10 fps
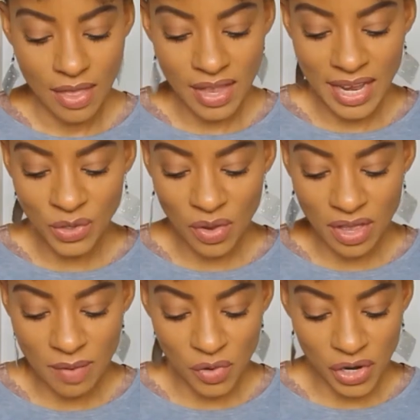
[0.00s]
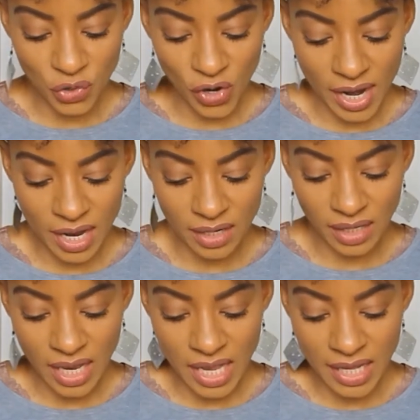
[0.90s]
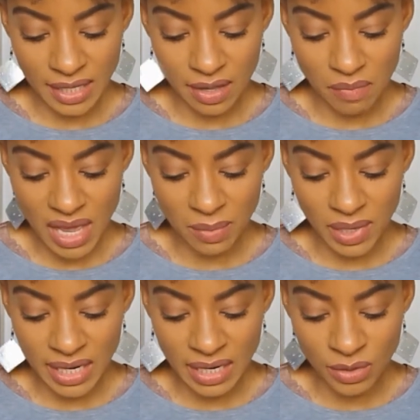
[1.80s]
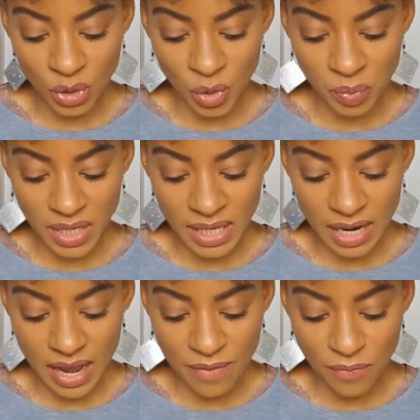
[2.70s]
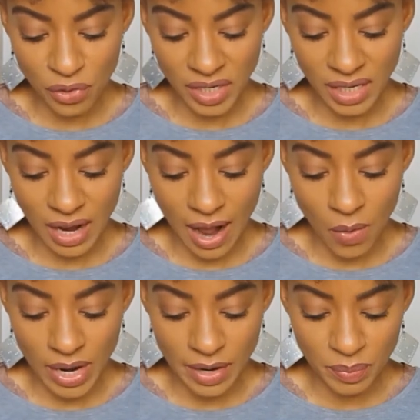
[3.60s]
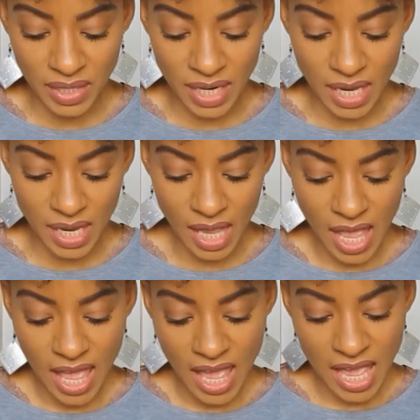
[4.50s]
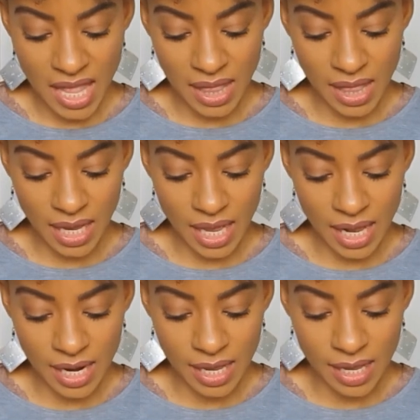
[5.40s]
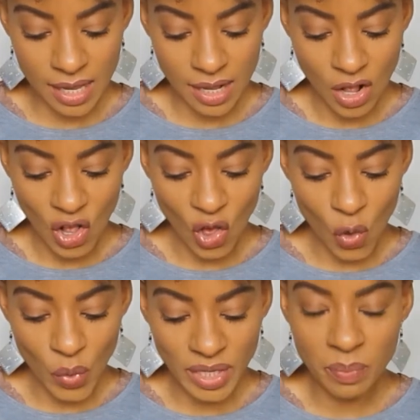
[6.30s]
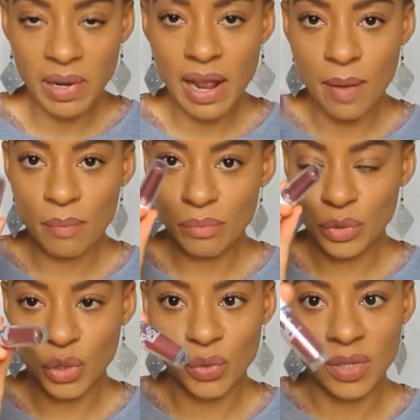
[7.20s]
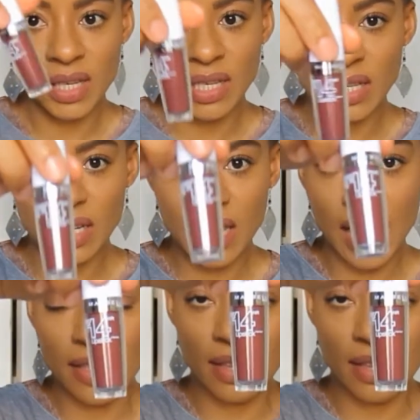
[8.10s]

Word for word: The next one that I'm going to try out is the Maybelline Superstay 14 Hour Lipstick in the color always plum 260 and